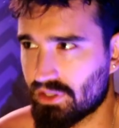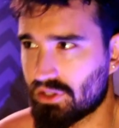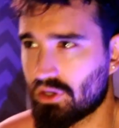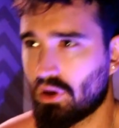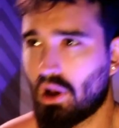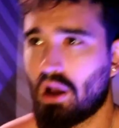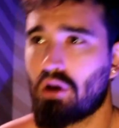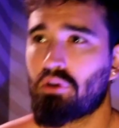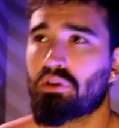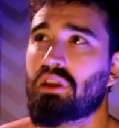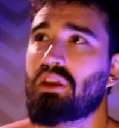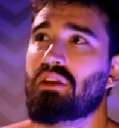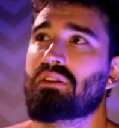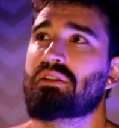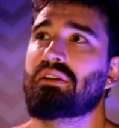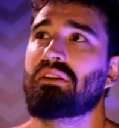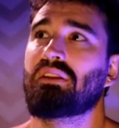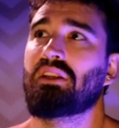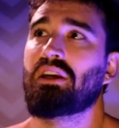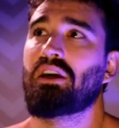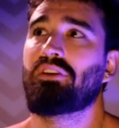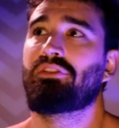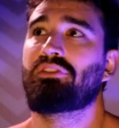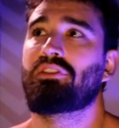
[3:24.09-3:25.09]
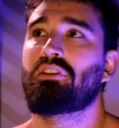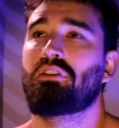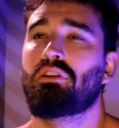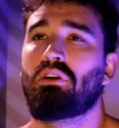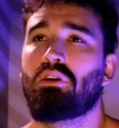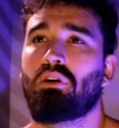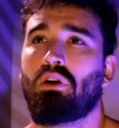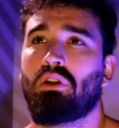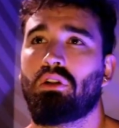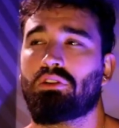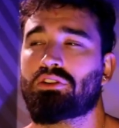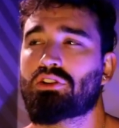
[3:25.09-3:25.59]
so I would get to lift, you
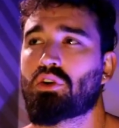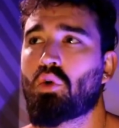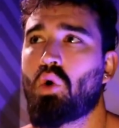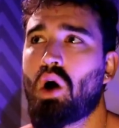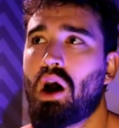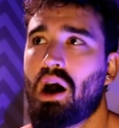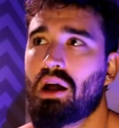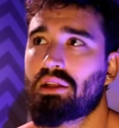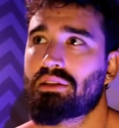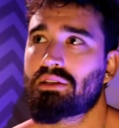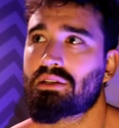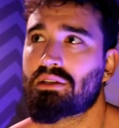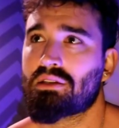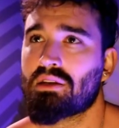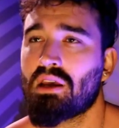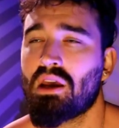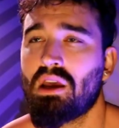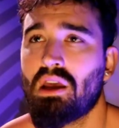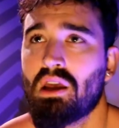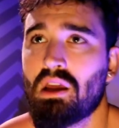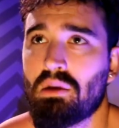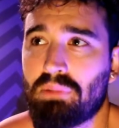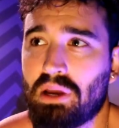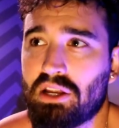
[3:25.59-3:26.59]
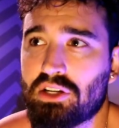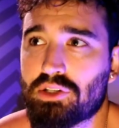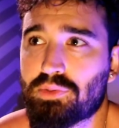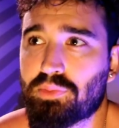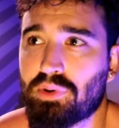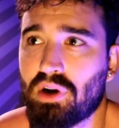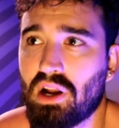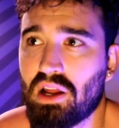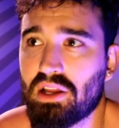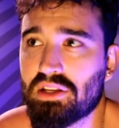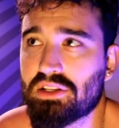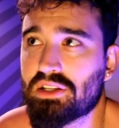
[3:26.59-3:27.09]
know, all squats, bench
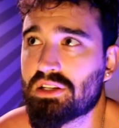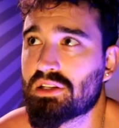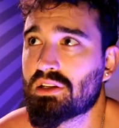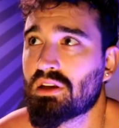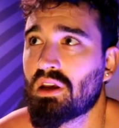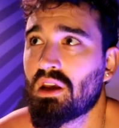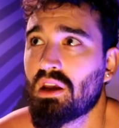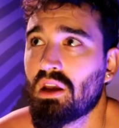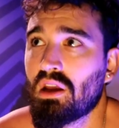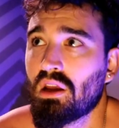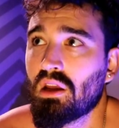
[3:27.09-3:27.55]
press.